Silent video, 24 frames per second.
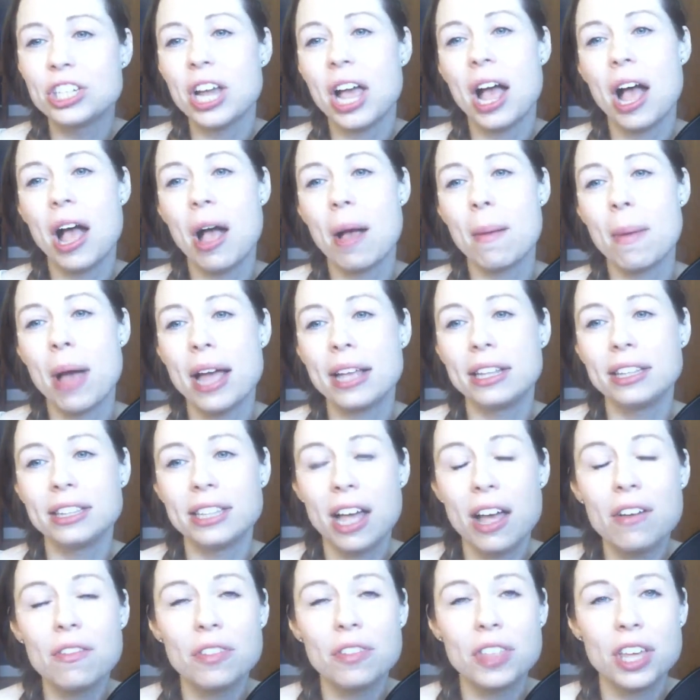I
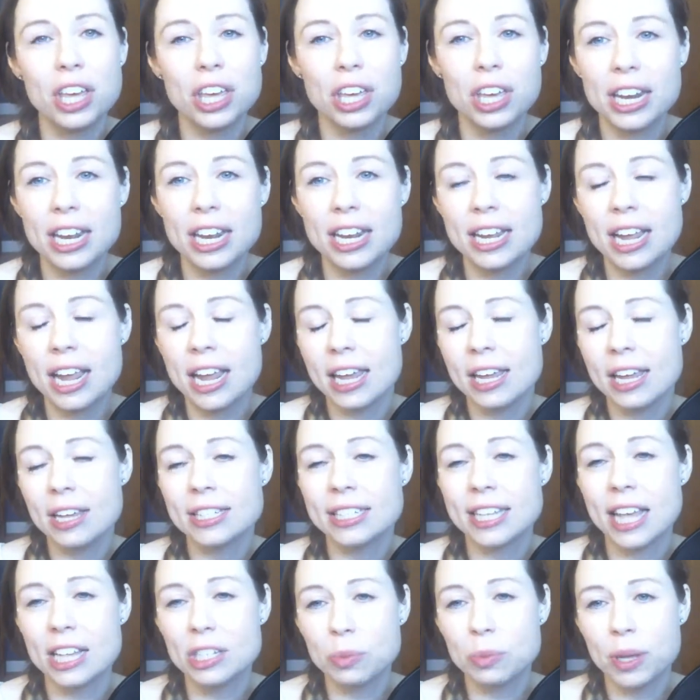love that he
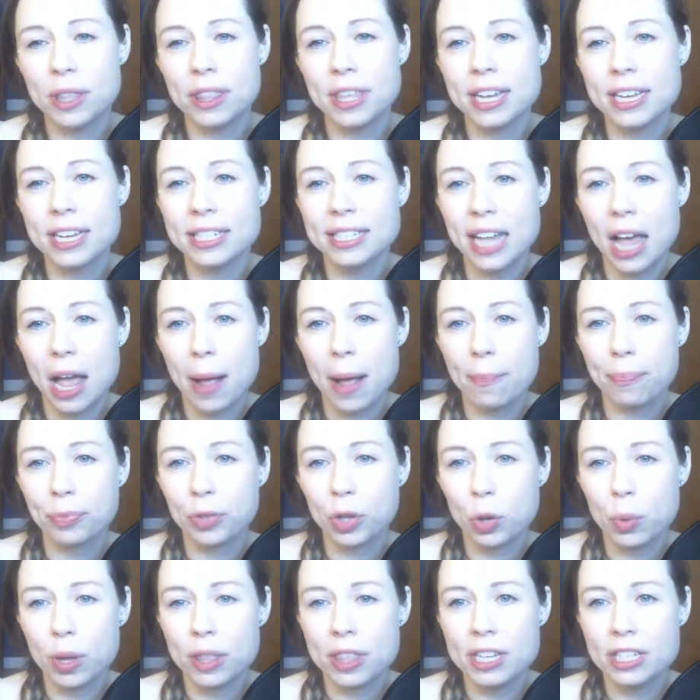says with his
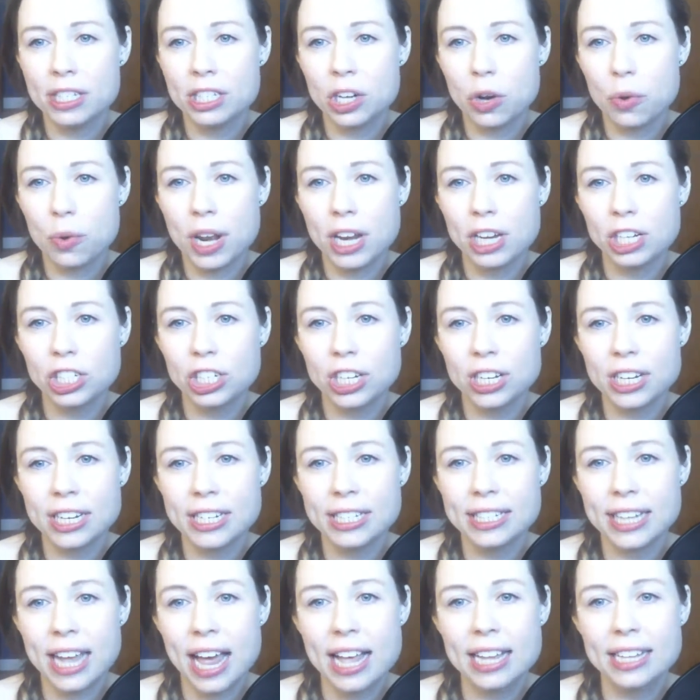donation, he
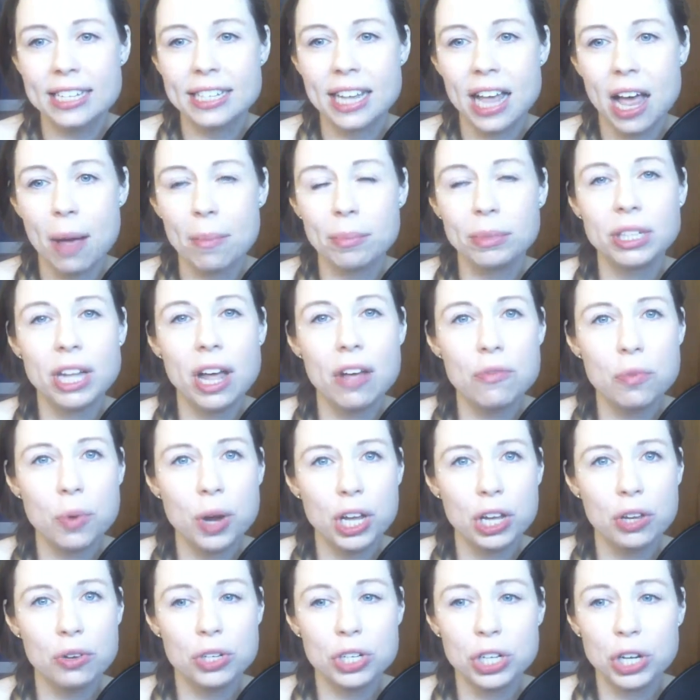says, love what
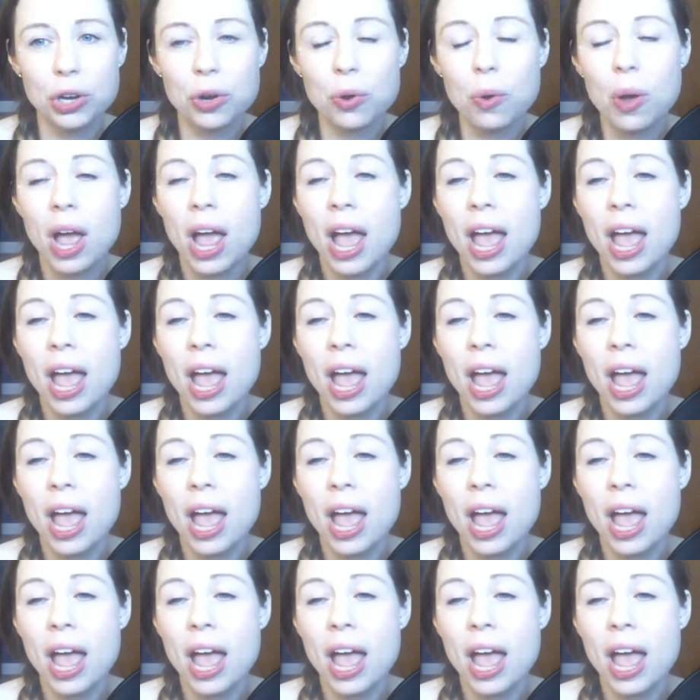you do.